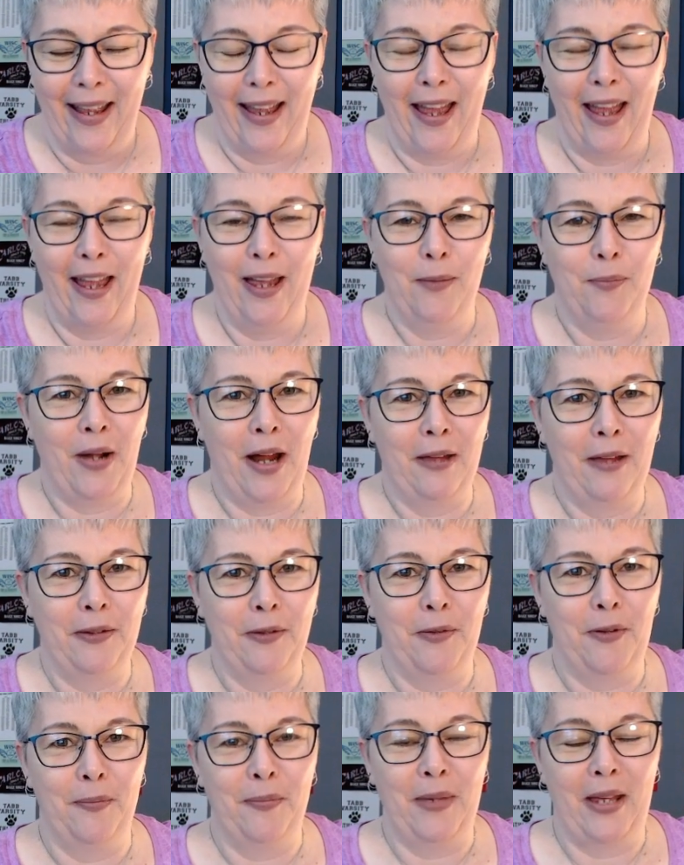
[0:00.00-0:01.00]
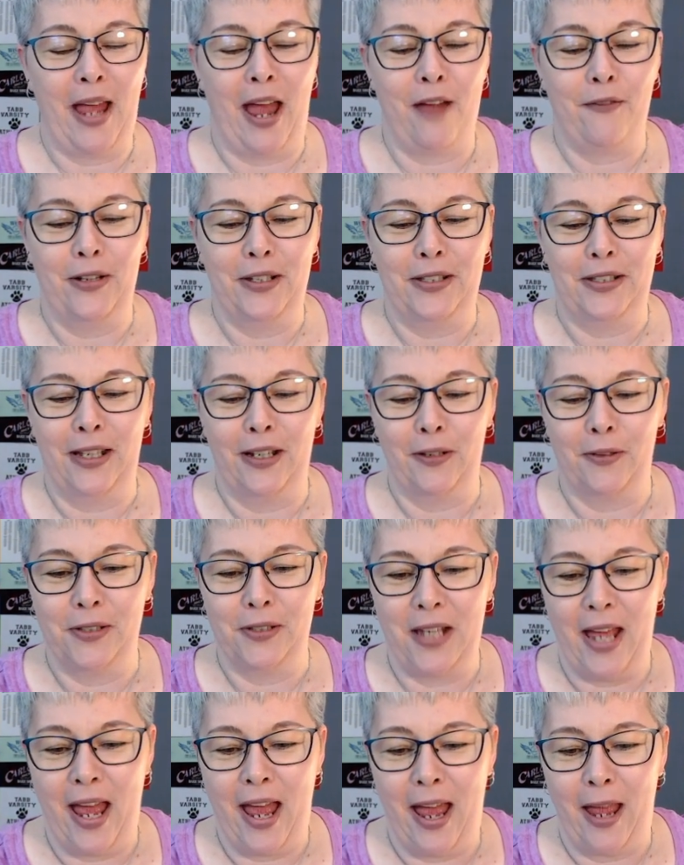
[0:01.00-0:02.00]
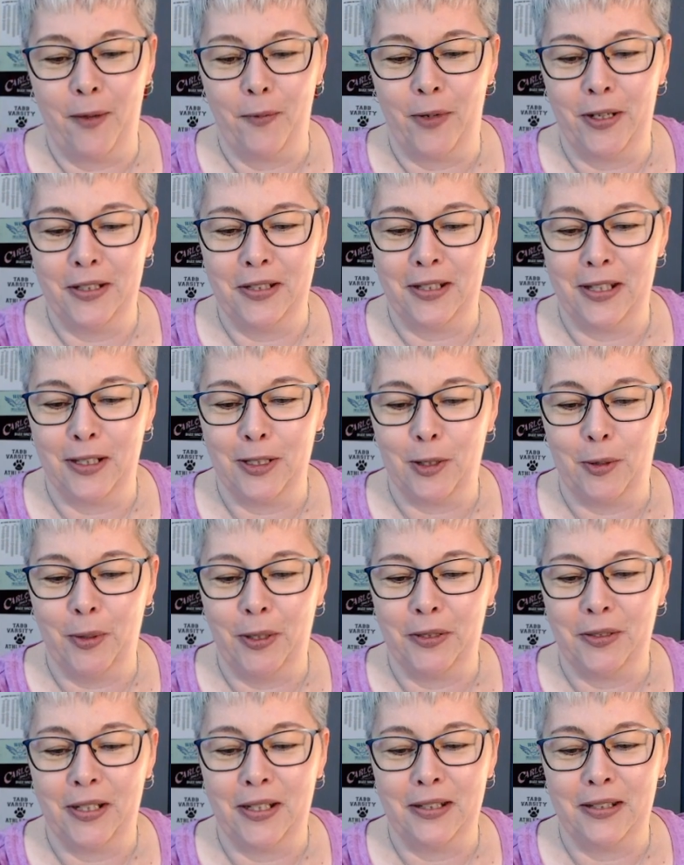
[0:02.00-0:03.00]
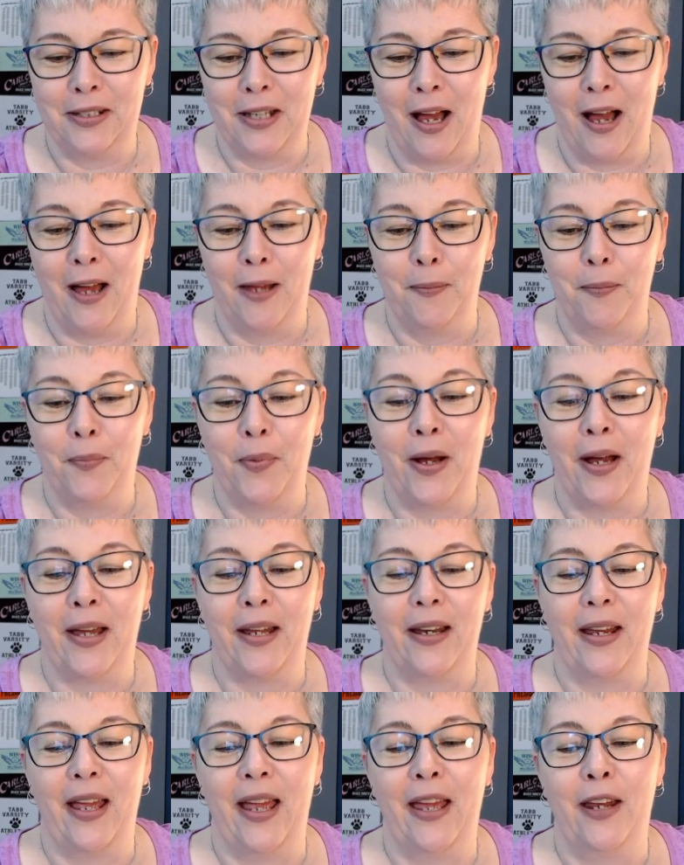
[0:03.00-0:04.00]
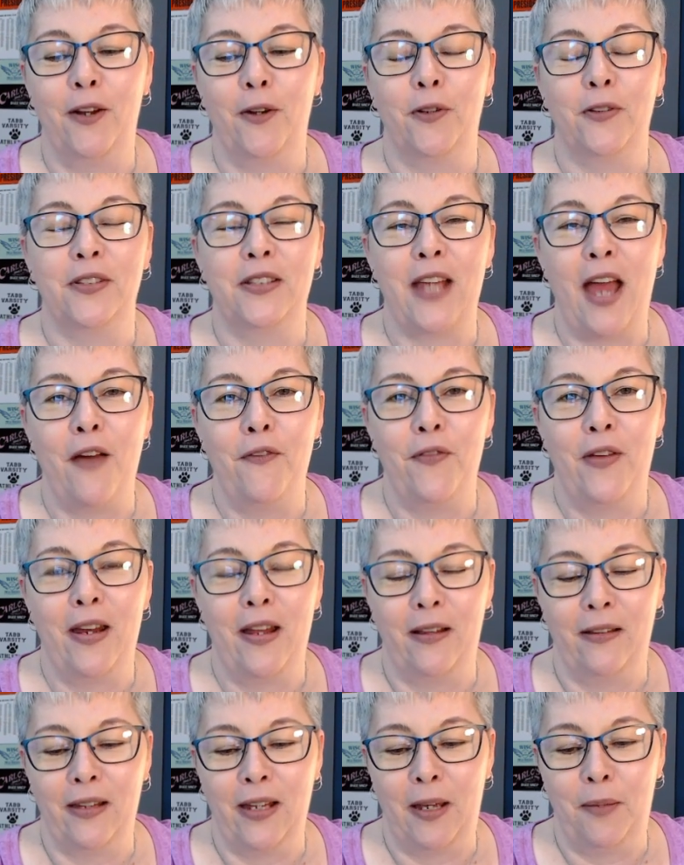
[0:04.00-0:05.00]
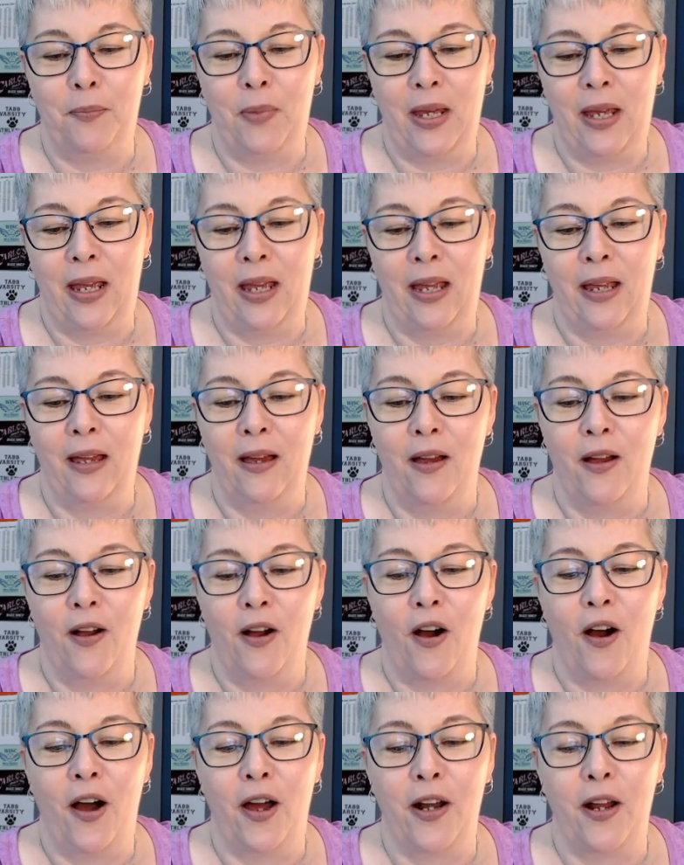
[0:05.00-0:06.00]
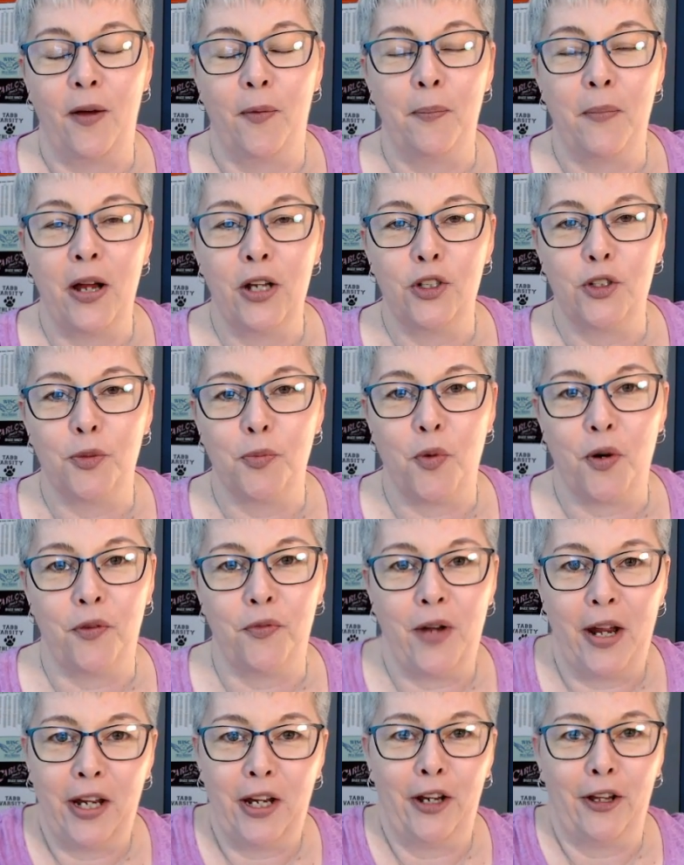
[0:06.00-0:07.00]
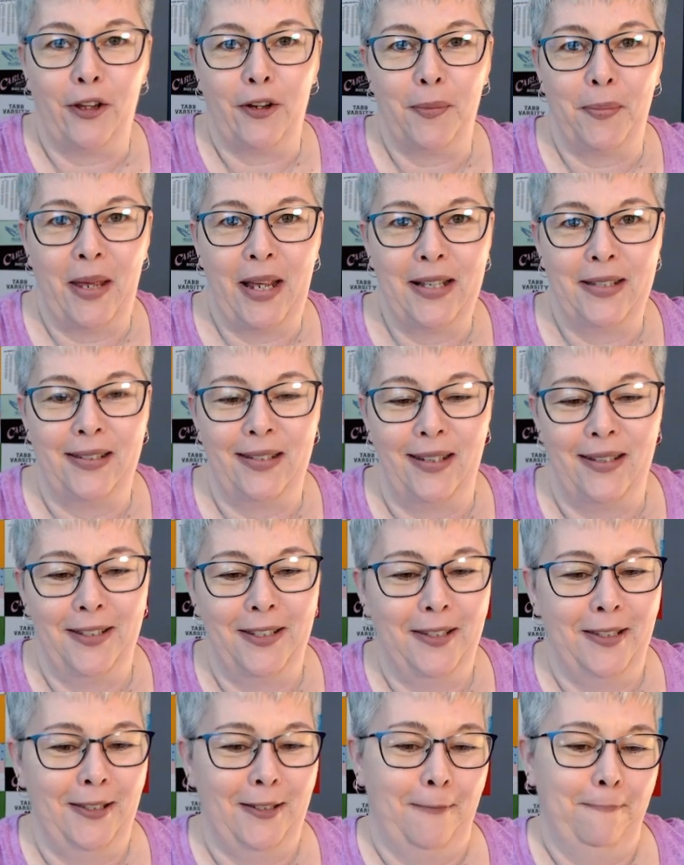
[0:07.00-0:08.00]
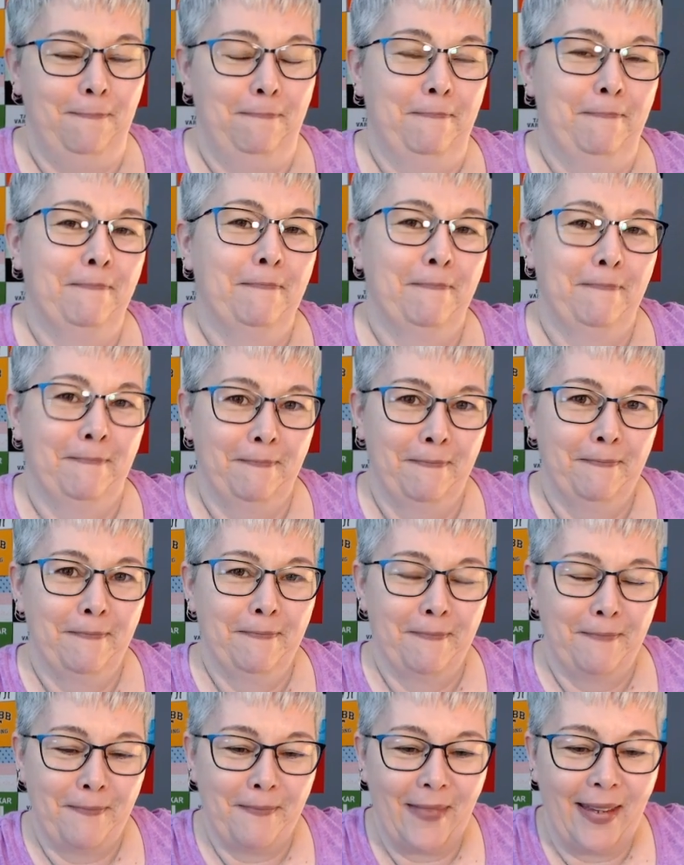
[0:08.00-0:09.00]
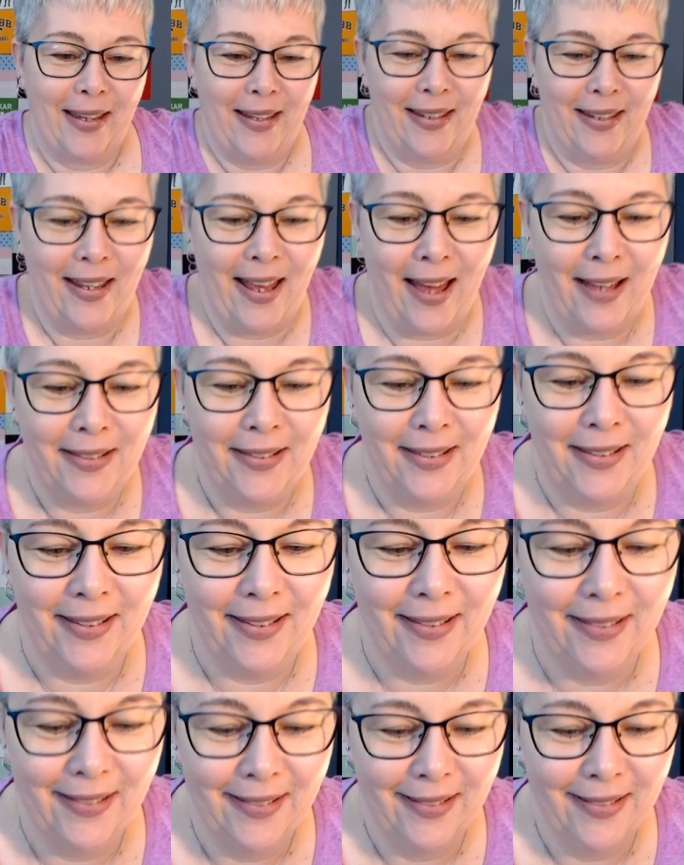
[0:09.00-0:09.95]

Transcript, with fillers: it probably won't be every single day once this quilt is done, but it'll definitely be on a much more regular basis. Yes.